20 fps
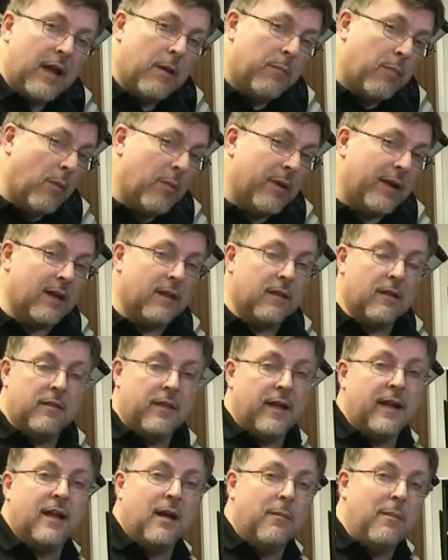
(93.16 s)
you're probably going to
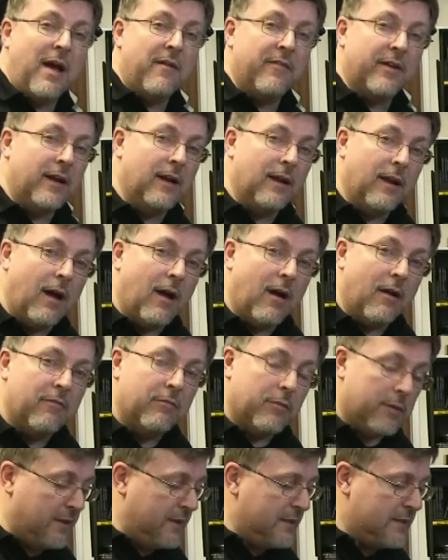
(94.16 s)
think I'm having a
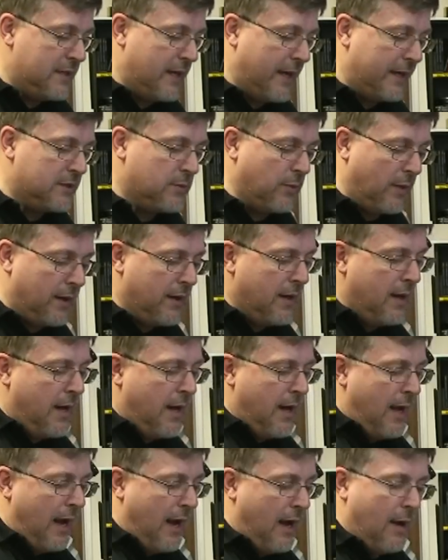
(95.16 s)
laugh with this next one.
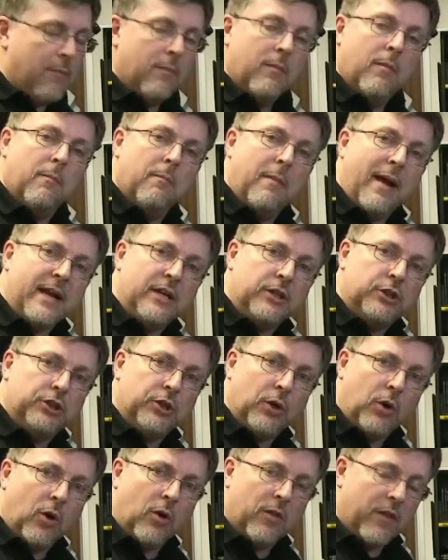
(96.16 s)
Um, make
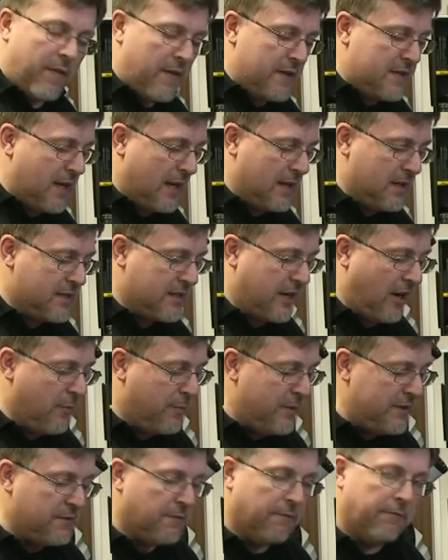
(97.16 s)
sure that the
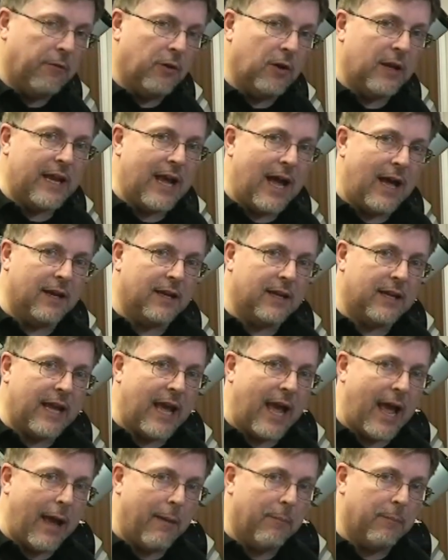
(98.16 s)
telescope is fully
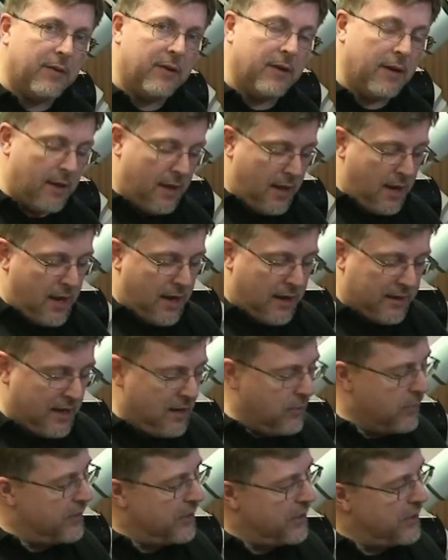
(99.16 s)
uncapped. I
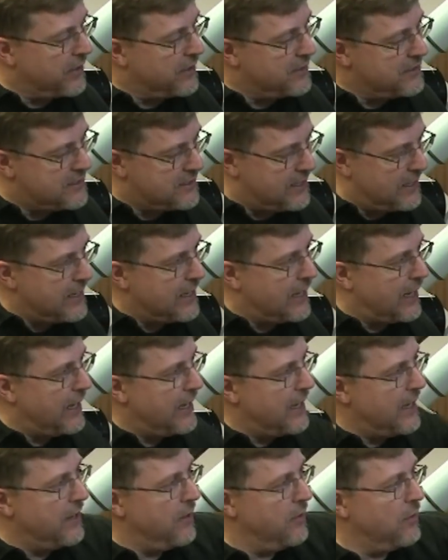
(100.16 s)
don't know whether you can see
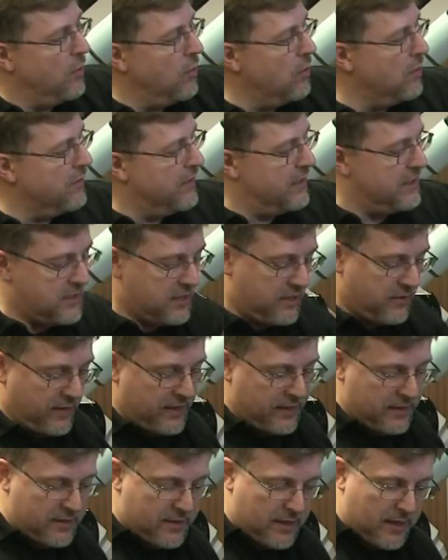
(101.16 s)
clearly on all of these
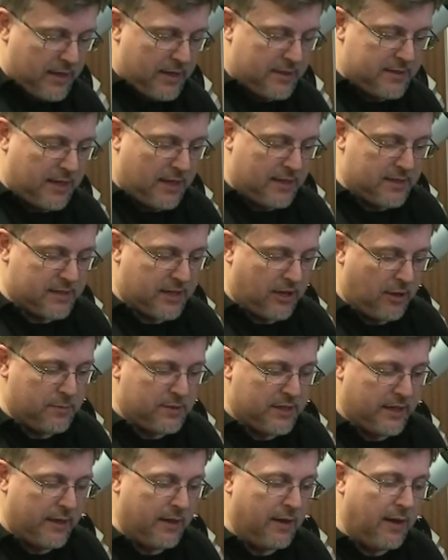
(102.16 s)
three uh,
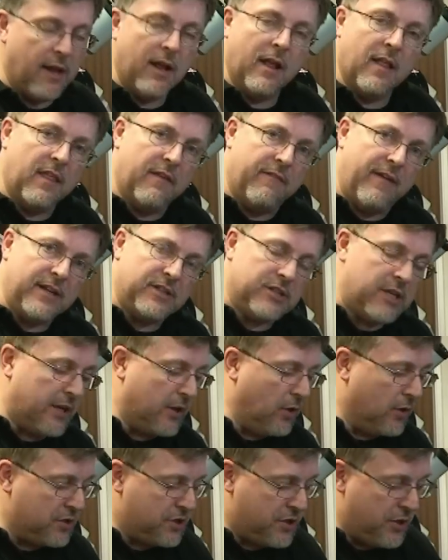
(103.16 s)
telescopes here, they've actually
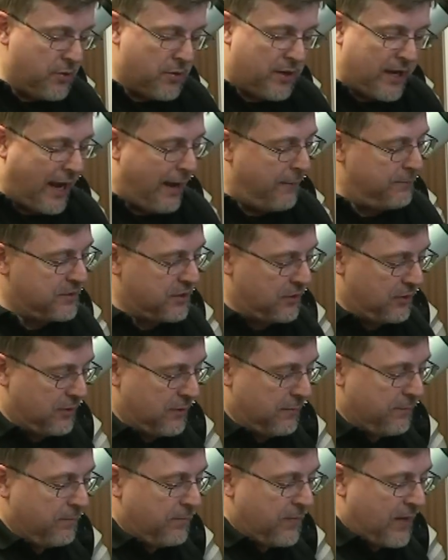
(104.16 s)
got two caps on
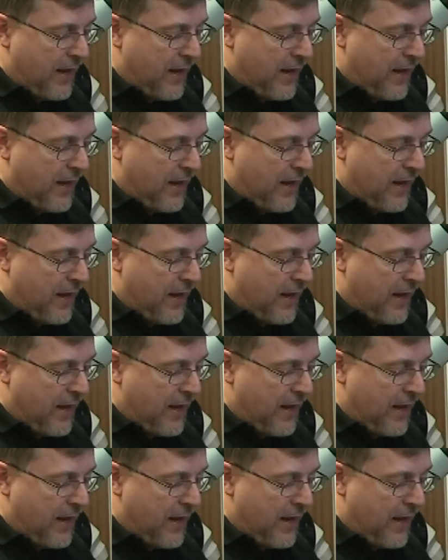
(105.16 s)
them.